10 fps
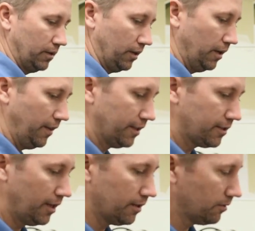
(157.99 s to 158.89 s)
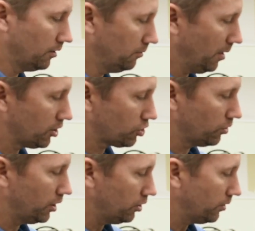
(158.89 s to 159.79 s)
And that's it. And make
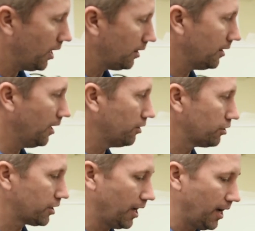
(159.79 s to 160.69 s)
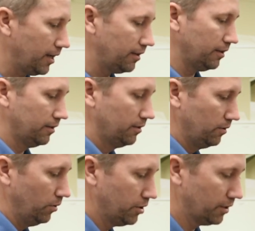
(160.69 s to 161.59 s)
sure that you get the other side,
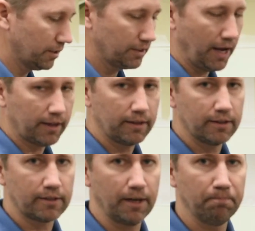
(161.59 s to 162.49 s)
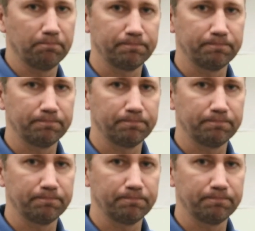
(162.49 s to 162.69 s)
which is exactly the same.